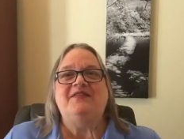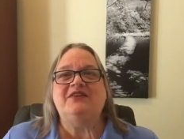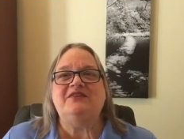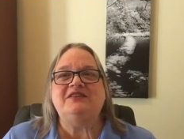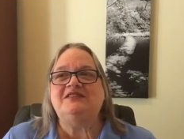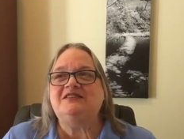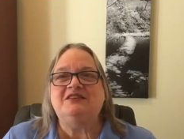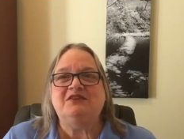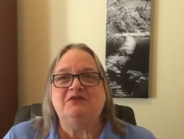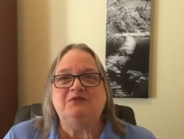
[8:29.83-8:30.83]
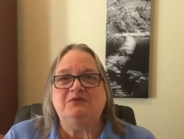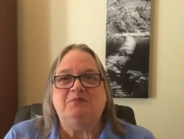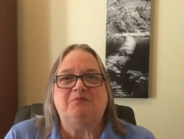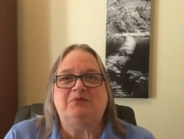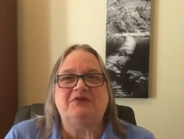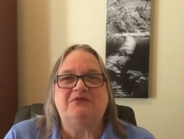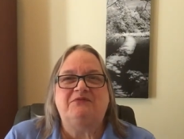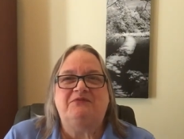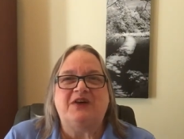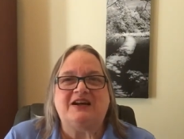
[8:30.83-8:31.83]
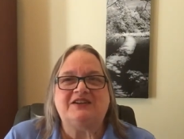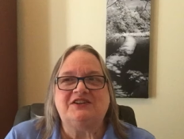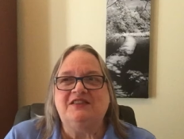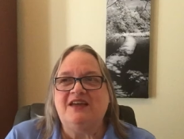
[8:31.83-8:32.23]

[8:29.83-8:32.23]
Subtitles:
There is no perfection,